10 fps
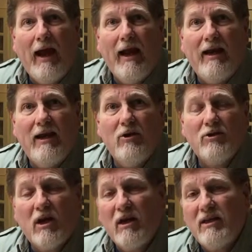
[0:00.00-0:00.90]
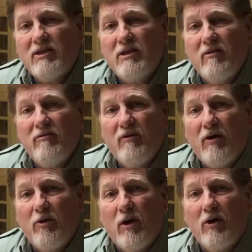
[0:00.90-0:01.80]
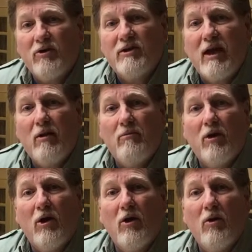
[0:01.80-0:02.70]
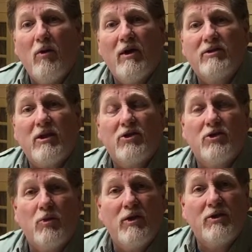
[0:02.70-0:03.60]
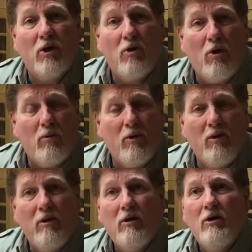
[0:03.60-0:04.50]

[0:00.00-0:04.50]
And then there's a list of other artists down below, such as Winslow Homer,